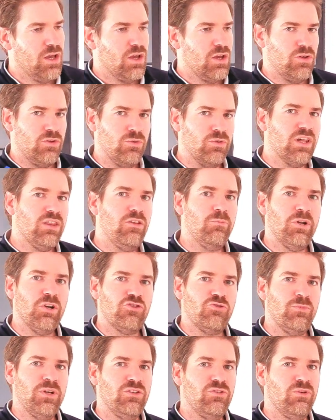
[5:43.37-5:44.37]
you get the
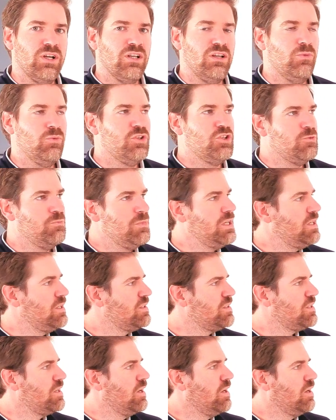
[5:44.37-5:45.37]
measurement directly, which
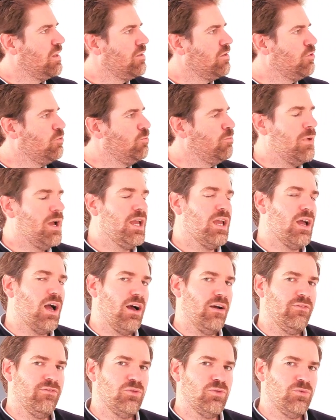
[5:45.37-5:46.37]
means you may
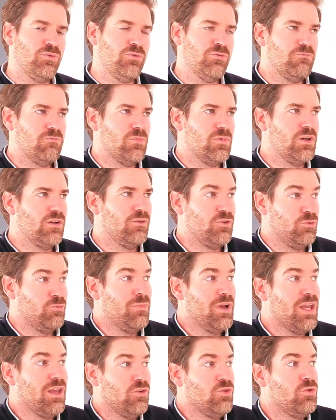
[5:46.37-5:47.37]
have to,
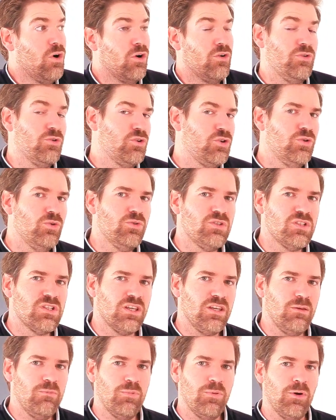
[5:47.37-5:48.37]
you could
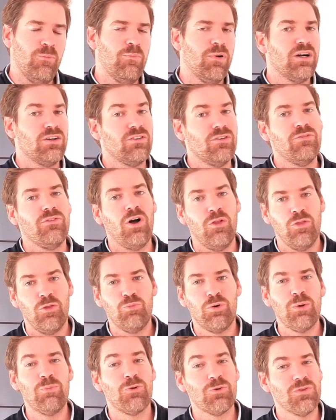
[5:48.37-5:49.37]
skip a part of on the
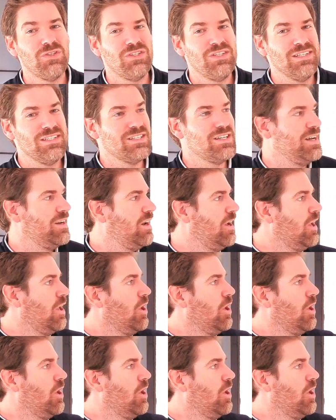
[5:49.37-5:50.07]
pre-processing side.